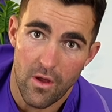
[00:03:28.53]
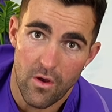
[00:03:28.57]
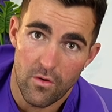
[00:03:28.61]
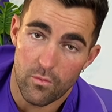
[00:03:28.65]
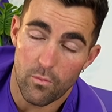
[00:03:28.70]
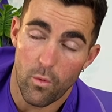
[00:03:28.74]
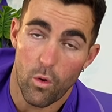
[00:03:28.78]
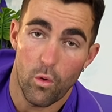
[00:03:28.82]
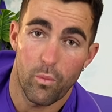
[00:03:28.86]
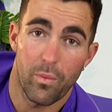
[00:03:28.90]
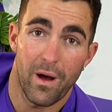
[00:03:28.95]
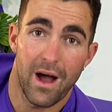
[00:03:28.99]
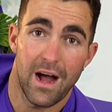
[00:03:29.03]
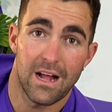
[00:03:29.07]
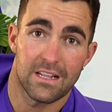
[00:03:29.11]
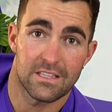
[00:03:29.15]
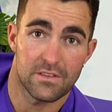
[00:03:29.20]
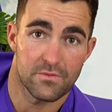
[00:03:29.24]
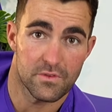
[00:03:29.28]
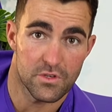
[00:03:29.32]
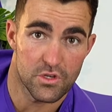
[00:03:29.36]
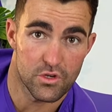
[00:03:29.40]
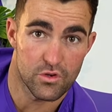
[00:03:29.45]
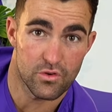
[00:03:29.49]
from all parts
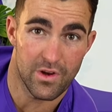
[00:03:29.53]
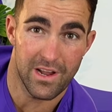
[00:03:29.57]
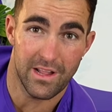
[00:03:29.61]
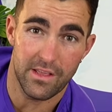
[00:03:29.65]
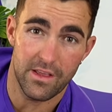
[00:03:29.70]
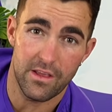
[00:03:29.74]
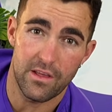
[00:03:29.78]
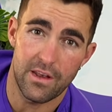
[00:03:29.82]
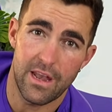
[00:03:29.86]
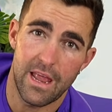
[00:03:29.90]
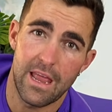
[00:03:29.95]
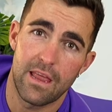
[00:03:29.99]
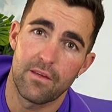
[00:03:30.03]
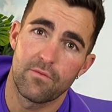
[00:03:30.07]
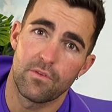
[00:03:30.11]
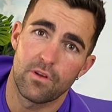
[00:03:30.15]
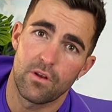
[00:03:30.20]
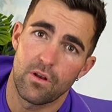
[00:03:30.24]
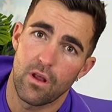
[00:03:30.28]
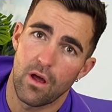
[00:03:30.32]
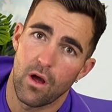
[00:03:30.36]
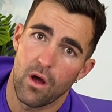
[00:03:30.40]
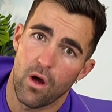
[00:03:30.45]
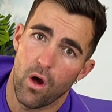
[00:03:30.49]
of Australia and
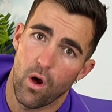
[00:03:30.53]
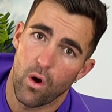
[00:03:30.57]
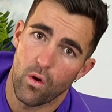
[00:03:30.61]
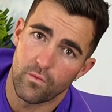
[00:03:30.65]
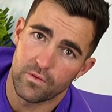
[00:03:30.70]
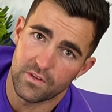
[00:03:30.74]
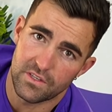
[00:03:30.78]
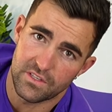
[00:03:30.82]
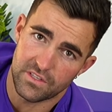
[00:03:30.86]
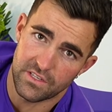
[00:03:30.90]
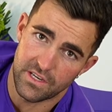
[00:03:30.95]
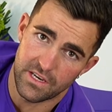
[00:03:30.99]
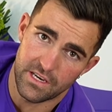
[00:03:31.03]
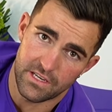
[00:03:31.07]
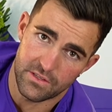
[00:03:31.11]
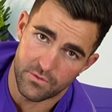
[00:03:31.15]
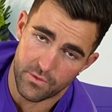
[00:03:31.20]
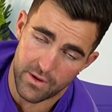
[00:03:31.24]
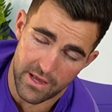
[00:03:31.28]
even overseas.